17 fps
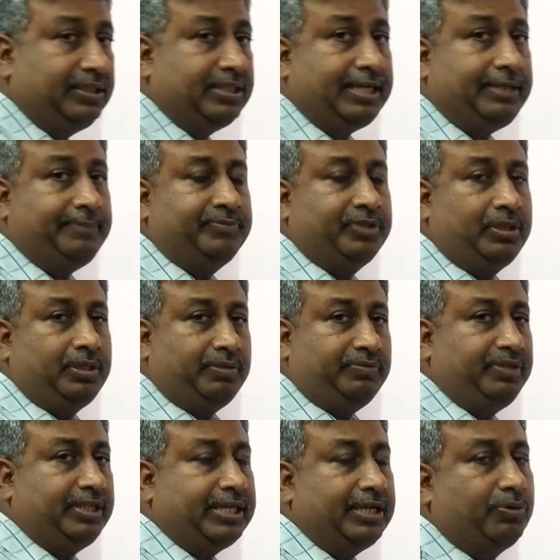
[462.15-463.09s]
then
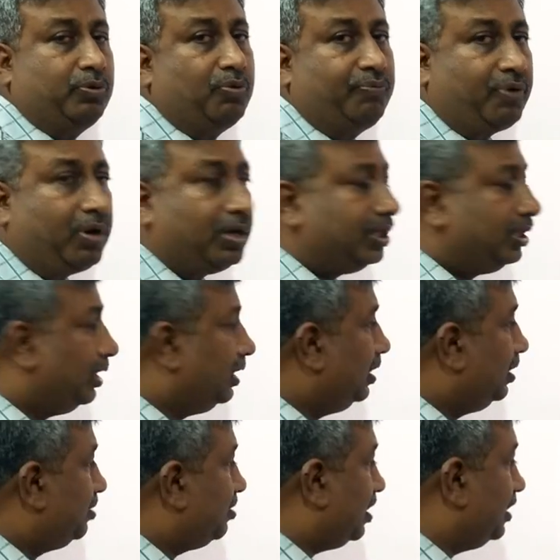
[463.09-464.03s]
we can go for
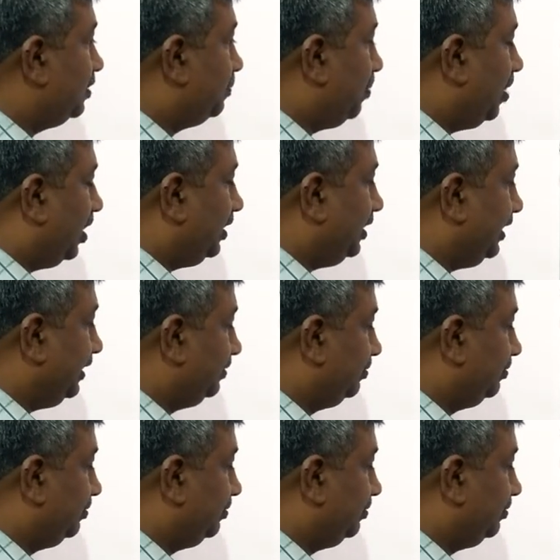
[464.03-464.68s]
transplanting.